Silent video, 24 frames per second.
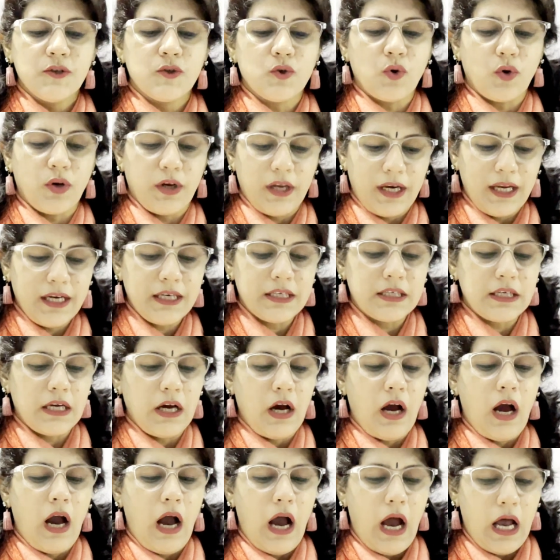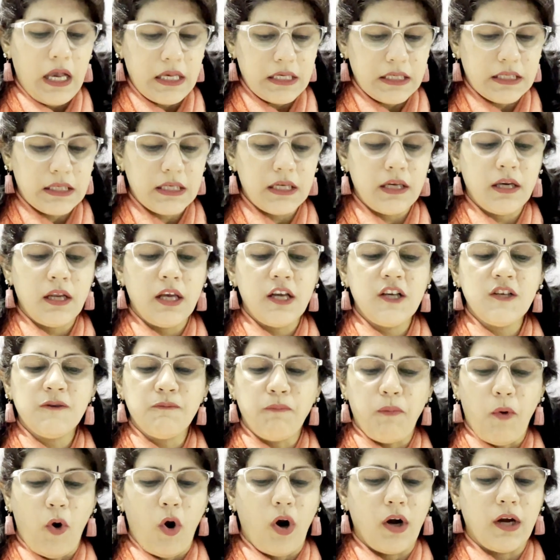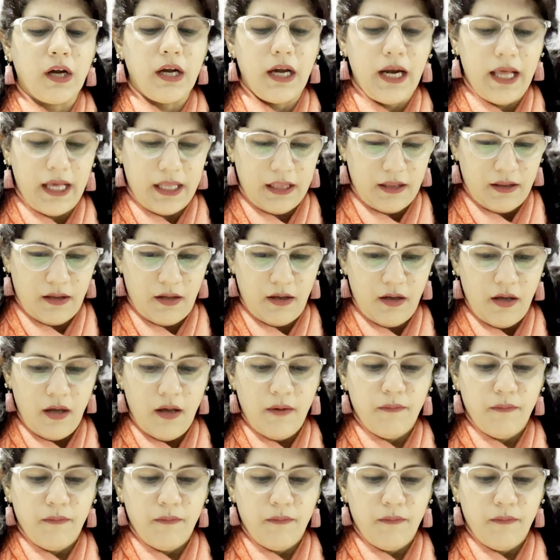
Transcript: So correct answer is pod length